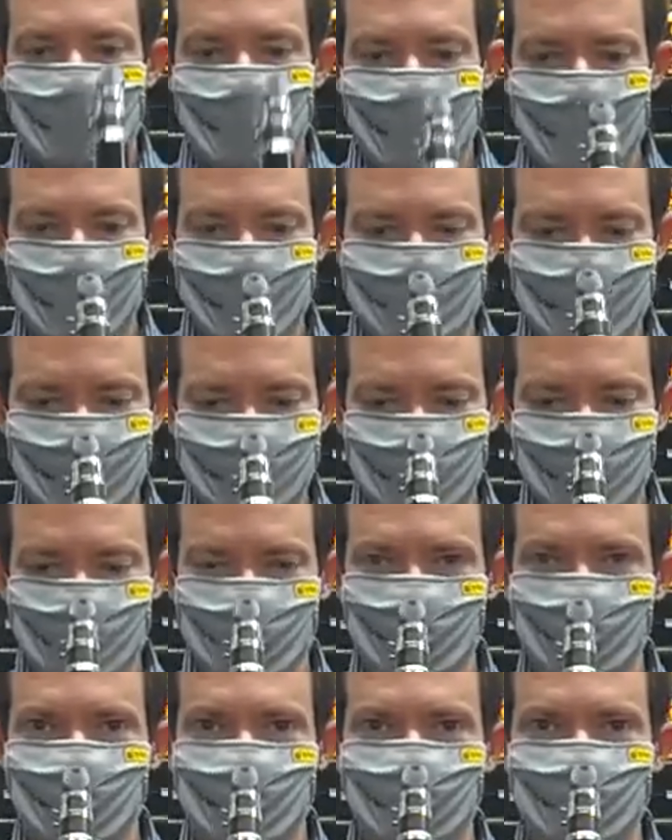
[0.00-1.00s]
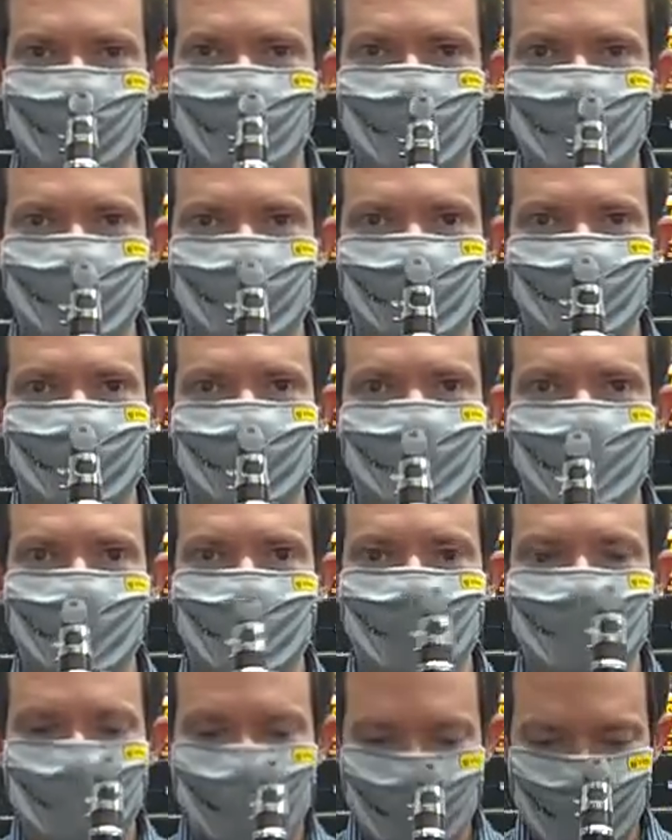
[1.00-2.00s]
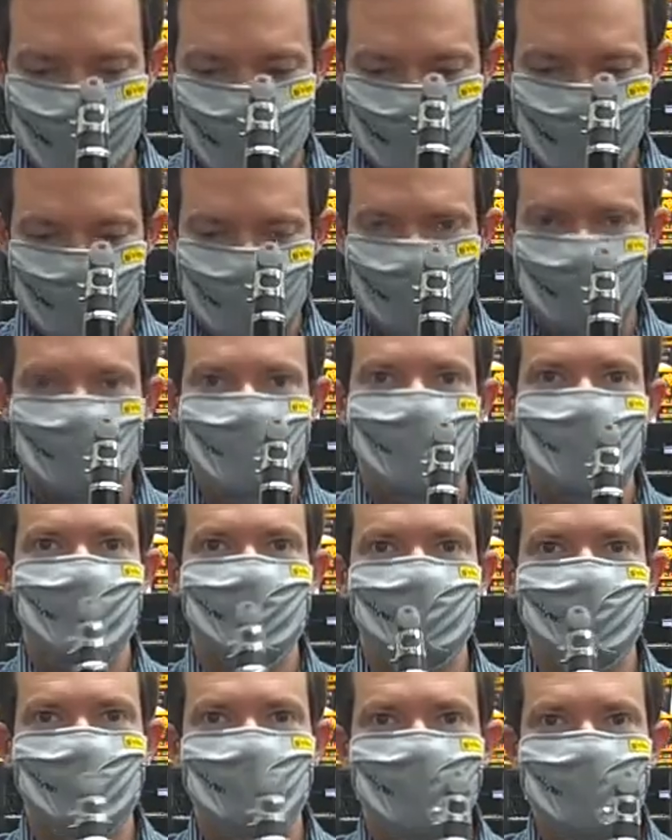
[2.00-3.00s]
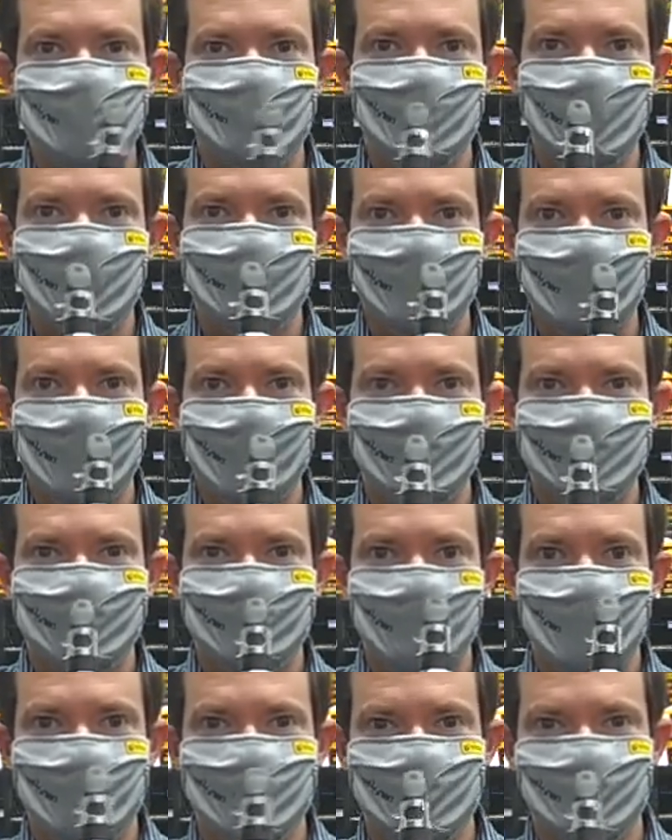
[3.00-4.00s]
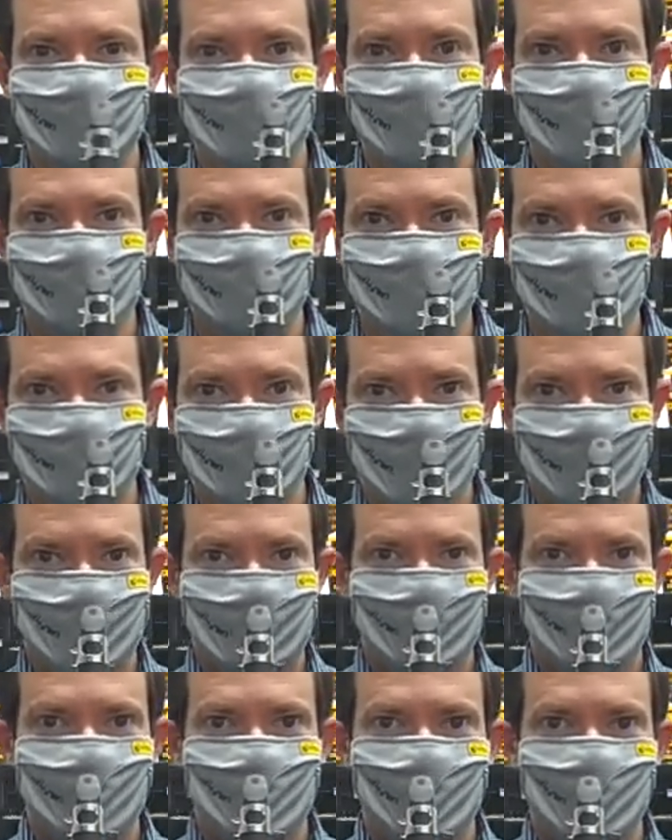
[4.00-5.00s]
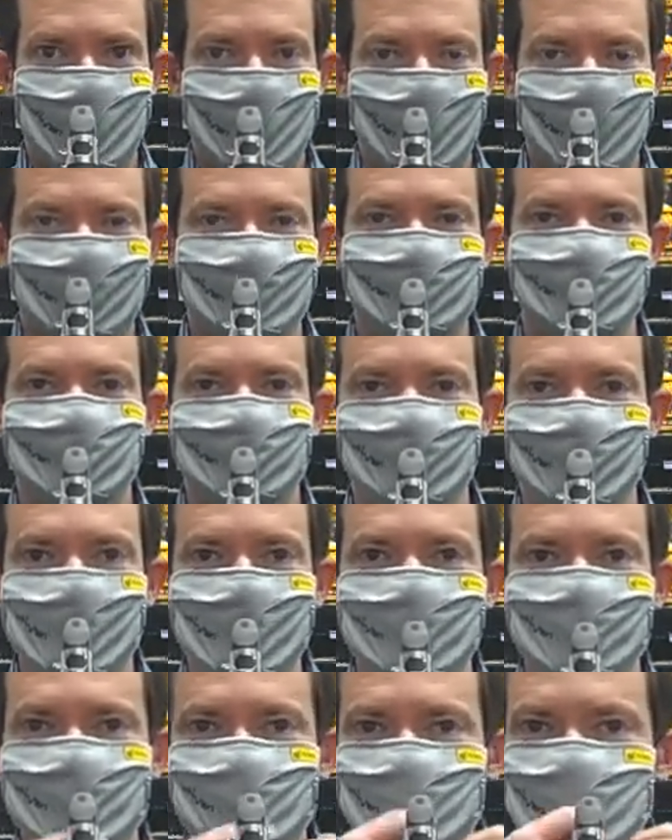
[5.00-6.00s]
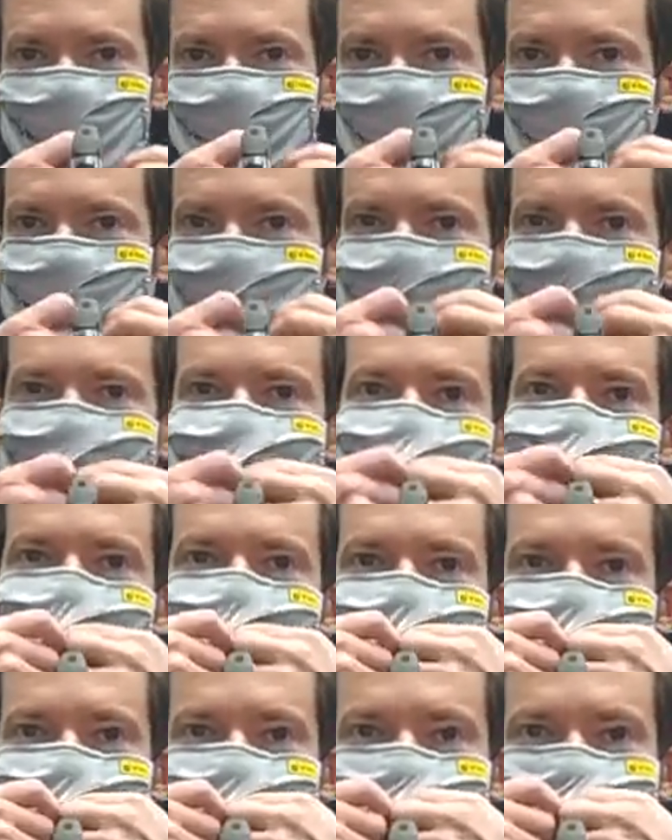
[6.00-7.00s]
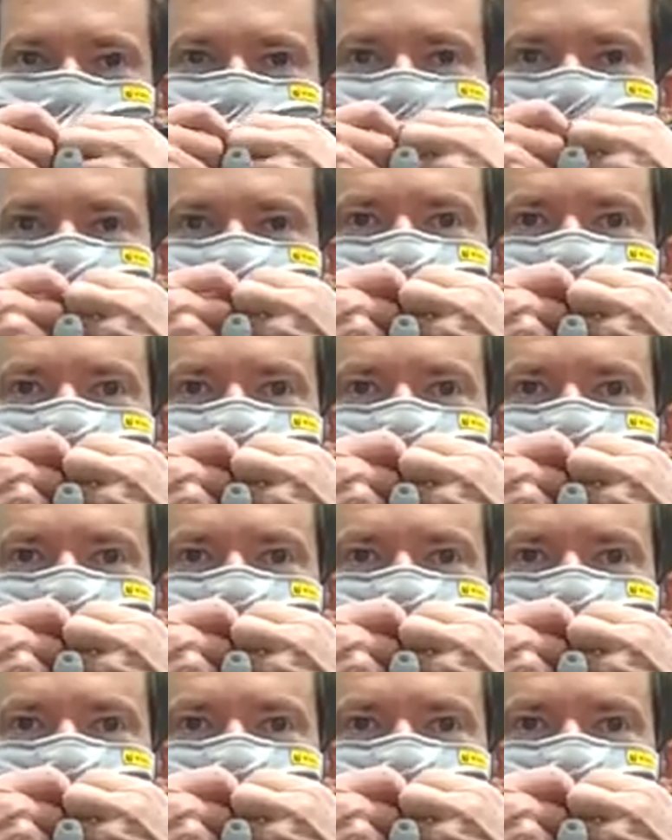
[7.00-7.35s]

I hold the clarinet in between my legs like so I can go hands-free. And then